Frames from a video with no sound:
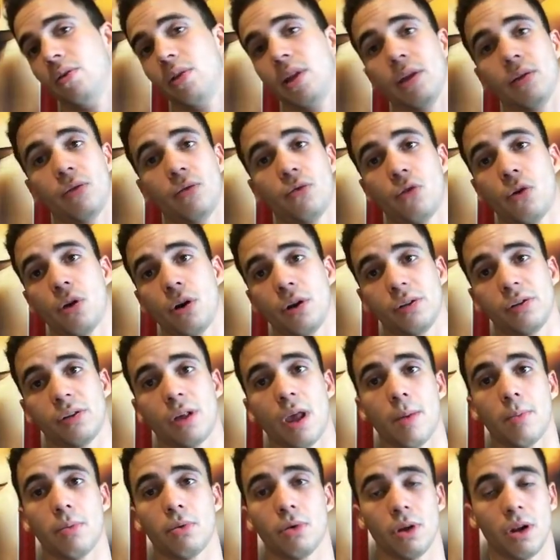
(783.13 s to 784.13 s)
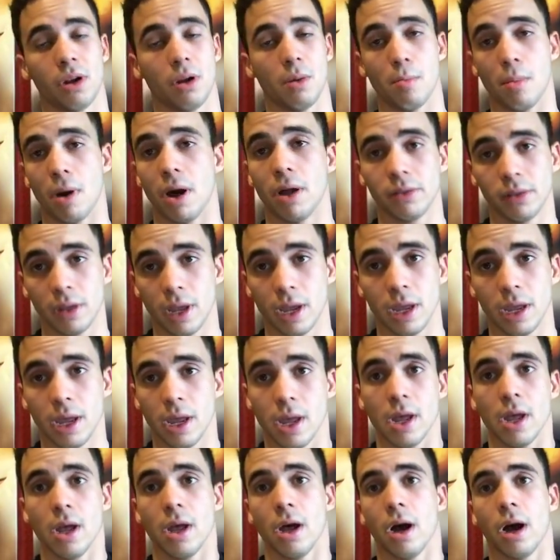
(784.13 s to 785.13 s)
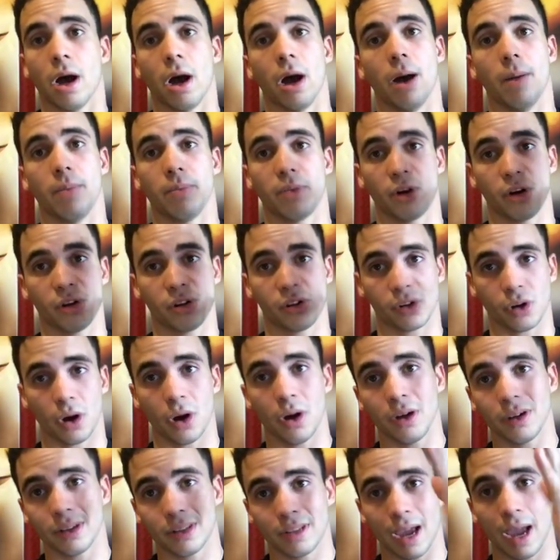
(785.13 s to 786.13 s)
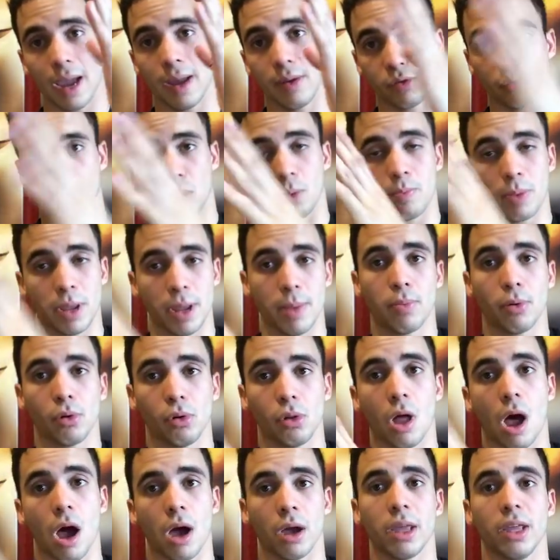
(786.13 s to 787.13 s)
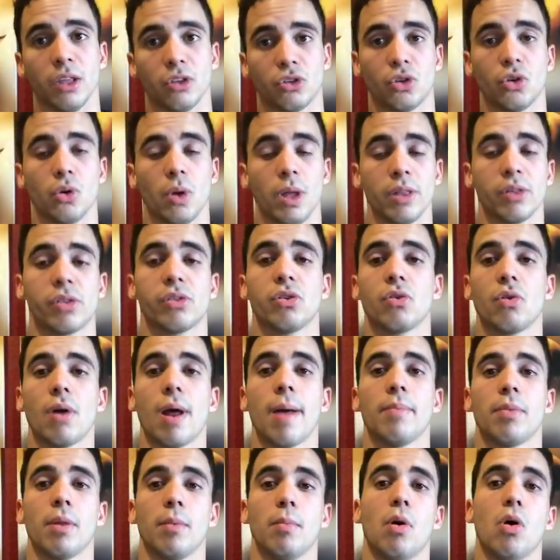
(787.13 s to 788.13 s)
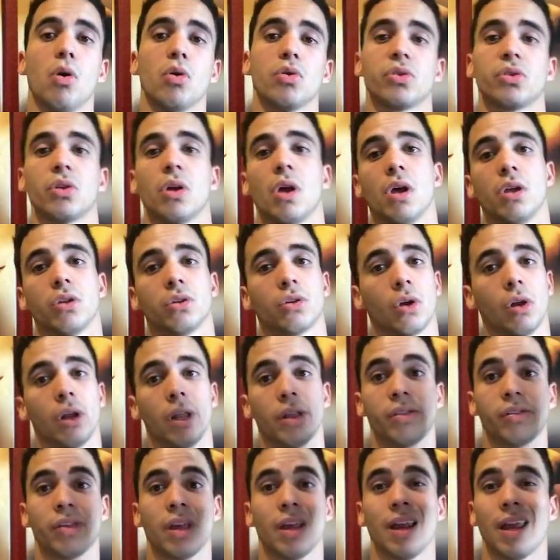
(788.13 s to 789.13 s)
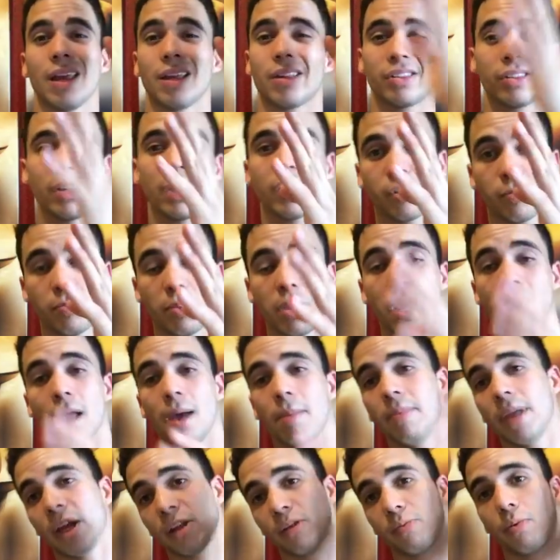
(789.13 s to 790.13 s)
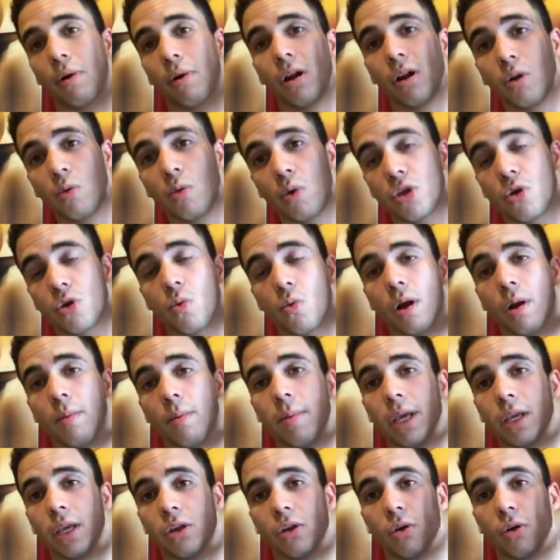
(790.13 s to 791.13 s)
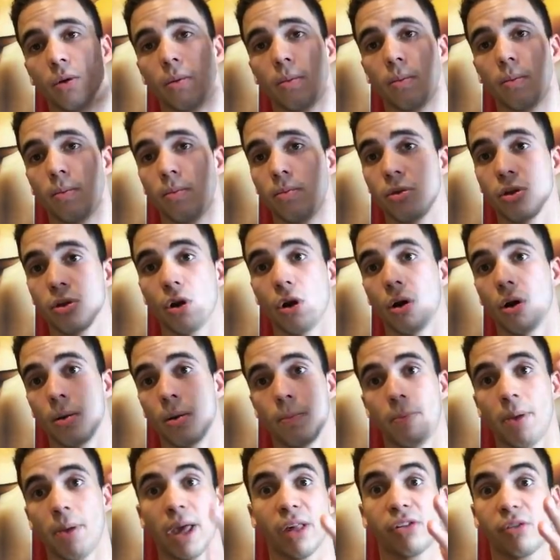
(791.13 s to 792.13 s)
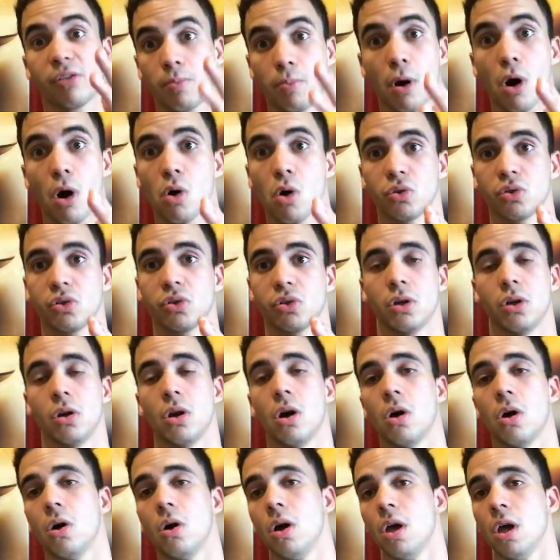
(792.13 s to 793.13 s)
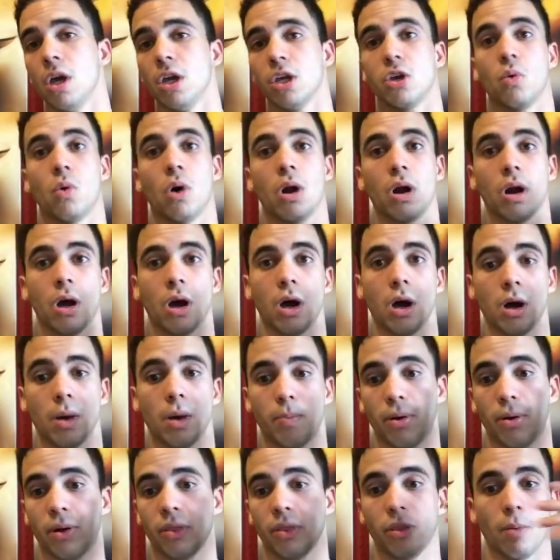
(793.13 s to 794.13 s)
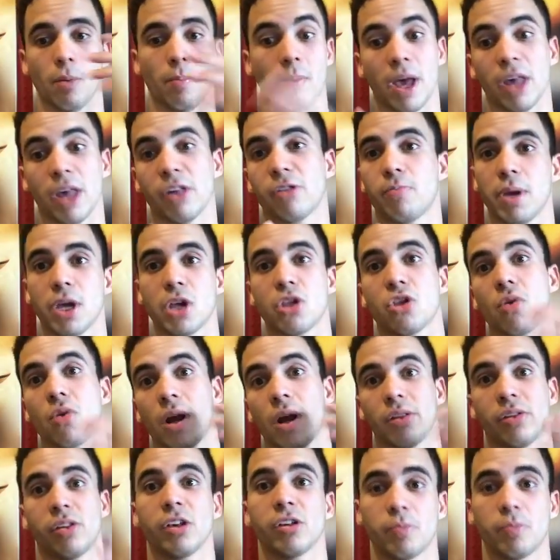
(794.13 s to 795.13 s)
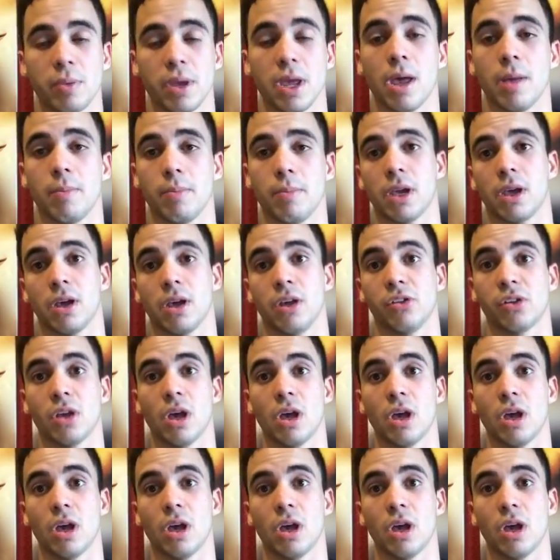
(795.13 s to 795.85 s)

for example, in a Monday, there's certain times where people log into Instagram the most. So let's say like 6 p.m. That's probably when you want to make your best post. You know, you want to put the best picture at 6 p.m. because